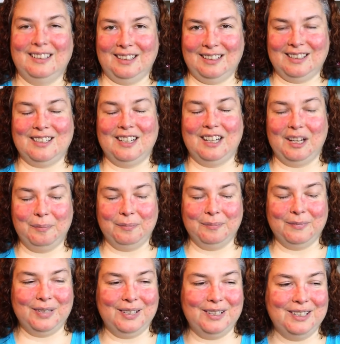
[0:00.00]
it's time.
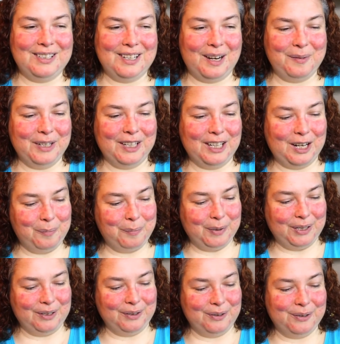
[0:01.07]
It's time to get up
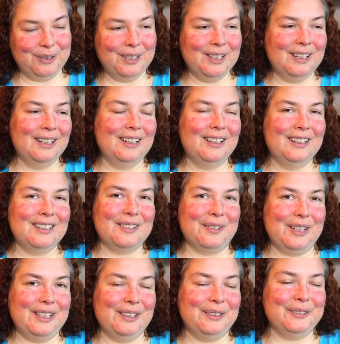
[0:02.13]
and go. So
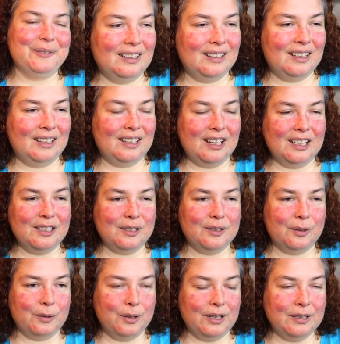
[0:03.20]
I do. And that's,
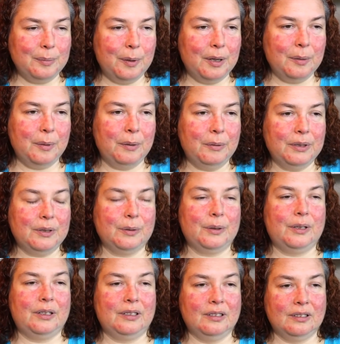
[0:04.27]
so that's part of my
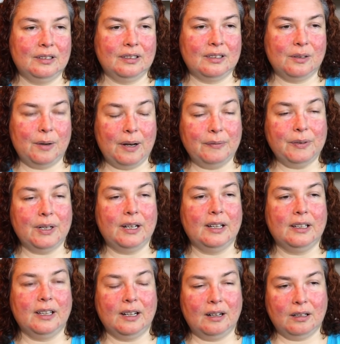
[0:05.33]
ritual. So after I
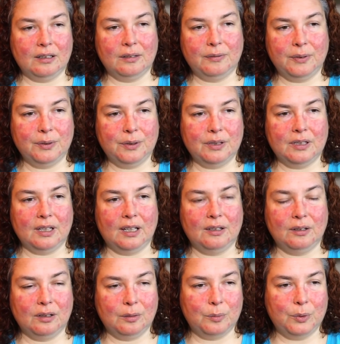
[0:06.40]
get all the foods
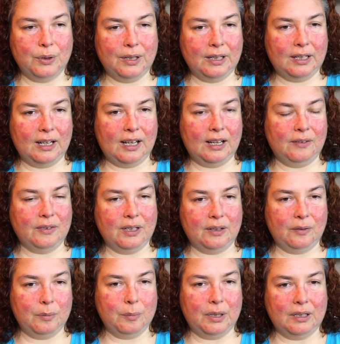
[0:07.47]
together in the morning and I have the
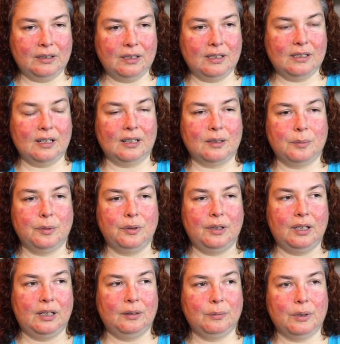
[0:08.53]
heavy metal detox
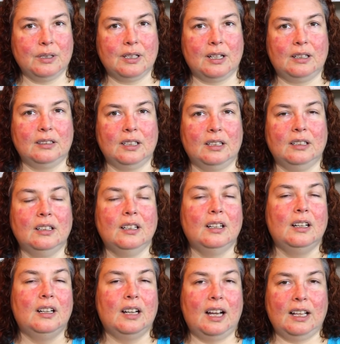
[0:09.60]
smoothie and we're settled in,
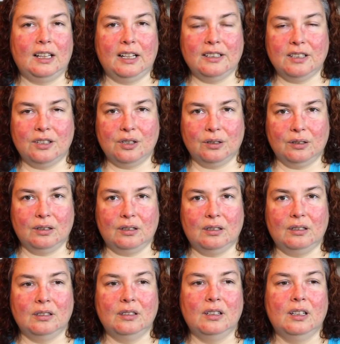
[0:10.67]
I like to journal,